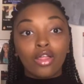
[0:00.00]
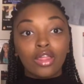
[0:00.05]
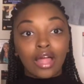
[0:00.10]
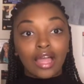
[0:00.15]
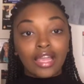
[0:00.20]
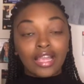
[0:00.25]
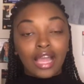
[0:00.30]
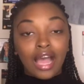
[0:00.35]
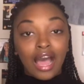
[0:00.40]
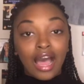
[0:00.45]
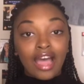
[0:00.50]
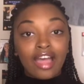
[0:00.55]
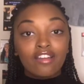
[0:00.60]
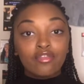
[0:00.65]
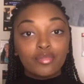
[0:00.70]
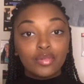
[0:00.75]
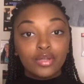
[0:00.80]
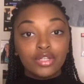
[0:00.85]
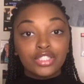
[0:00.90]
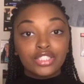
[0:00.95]
like I
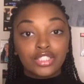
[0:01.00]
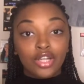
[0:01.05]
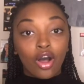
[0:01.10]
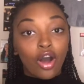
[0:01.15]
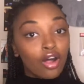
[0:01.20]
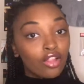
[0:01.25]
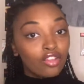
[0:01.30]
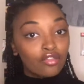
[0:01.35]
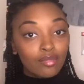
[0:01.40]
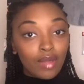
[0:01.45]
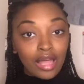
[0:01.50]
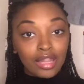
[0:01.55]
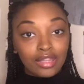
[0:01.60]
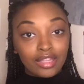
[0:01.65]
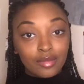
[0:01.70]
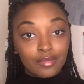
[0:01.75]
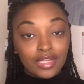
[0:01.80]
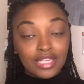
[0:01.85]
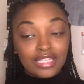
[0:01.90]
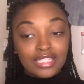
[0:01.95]
have pushed all of my
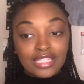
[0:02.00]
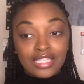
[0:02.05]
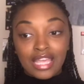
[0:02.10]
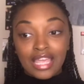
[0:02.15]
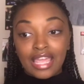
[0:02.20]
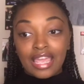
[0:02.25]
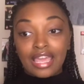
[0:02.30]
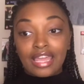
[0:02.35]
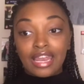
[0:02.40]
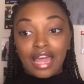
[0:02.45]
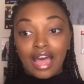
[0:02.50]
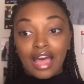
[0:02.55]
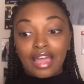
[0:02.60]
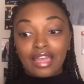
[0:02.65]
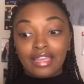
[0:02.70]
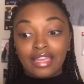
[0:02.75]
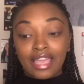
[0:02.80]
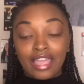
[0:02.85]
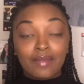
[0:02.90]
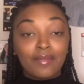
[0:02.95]
limits and I
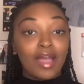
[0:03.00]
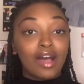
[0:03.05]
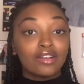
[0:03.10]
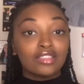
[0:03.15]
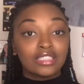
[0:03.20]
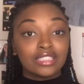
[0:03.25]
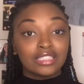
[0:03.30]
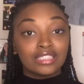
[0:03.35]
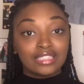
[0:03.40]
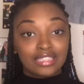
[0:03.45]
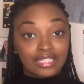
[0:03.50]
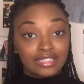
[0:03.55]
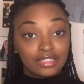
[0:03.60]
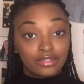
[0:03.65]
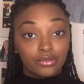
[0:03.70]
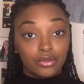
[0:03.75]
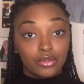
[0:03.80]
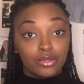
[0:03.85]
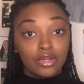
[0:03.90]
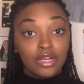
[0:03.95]
came out
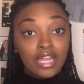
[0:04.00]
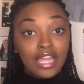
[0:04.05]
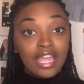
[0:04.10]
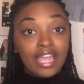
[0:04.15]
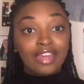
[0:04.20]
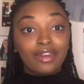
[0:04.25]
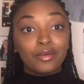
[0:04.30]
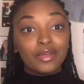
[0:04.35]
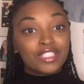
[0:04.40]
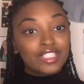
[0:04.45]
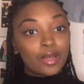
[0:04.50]
successful. And it was